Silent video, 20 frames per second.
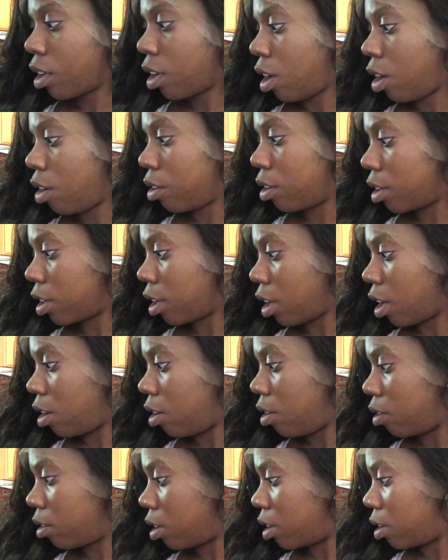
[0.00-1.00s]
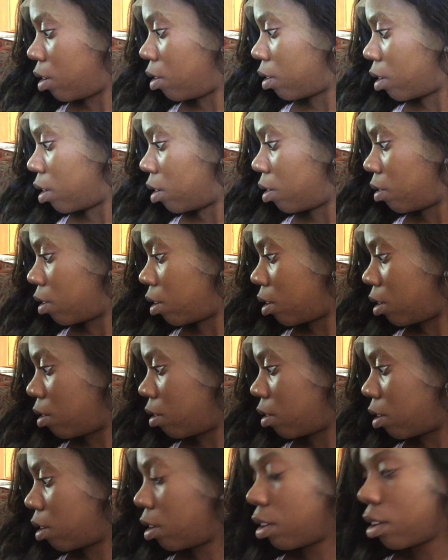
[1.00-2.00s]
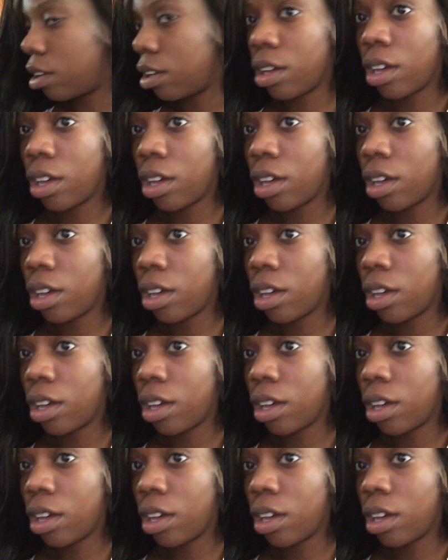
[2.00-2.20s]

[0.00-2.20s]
Hold up, y'all. Hold up, hold up, hold up, hold up.